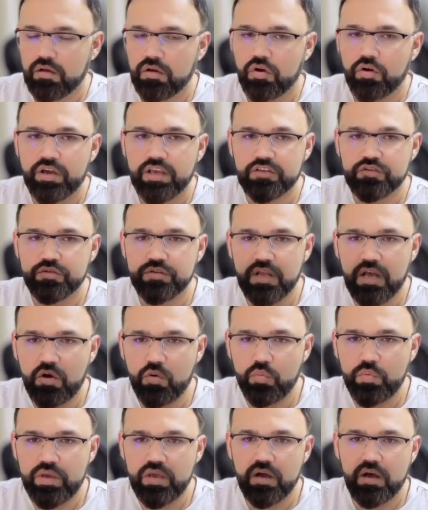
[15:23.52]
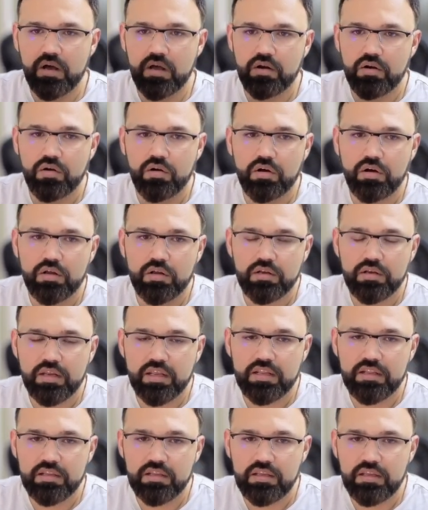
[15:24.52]
Okay, so now we are
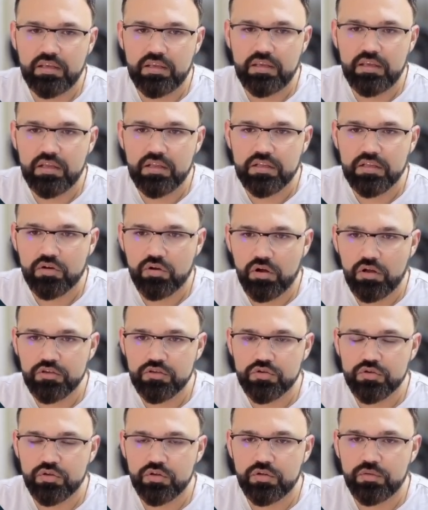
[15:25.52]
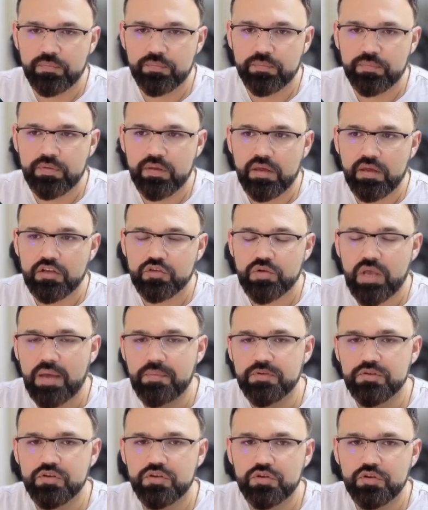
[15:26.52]
in the console. So
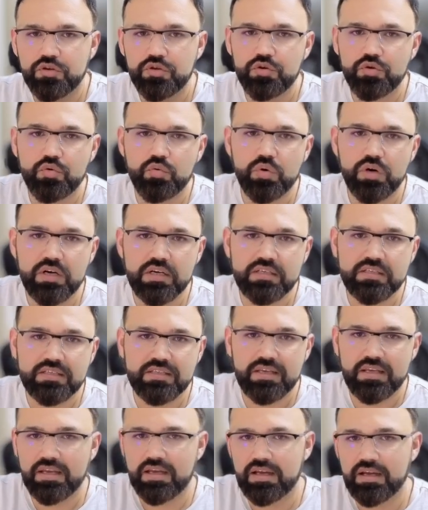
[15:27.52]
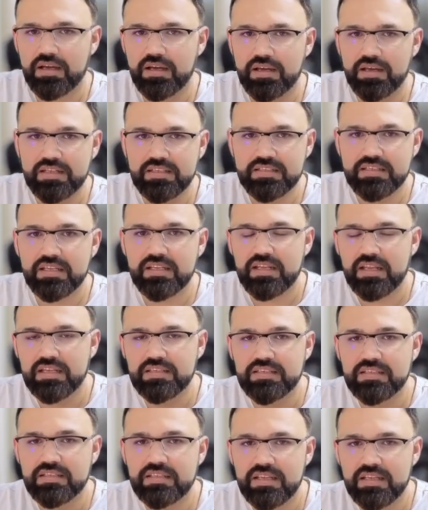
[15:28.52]
Amazon Q works as
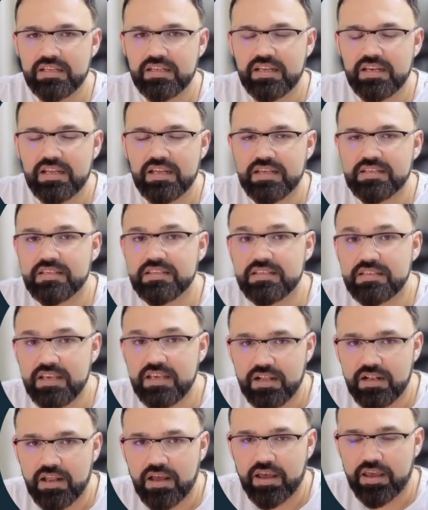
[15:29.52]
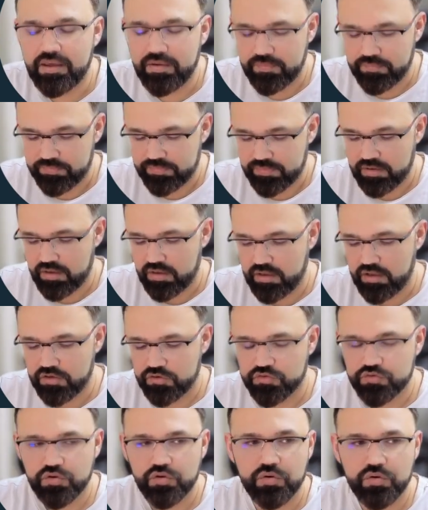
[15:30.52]
a CLI.
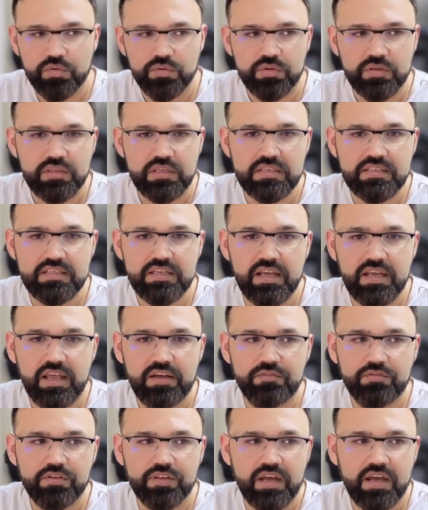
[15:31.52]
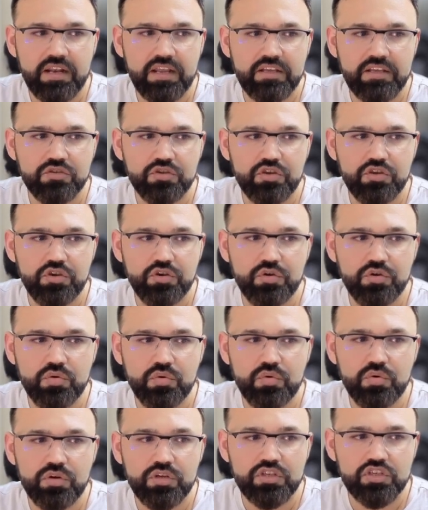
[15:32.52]
So the CLI for that is
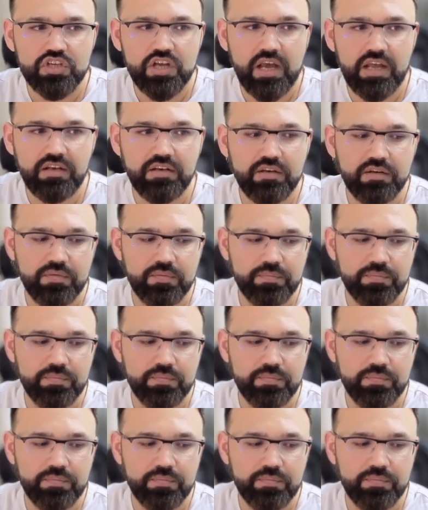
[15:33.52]
Q chat.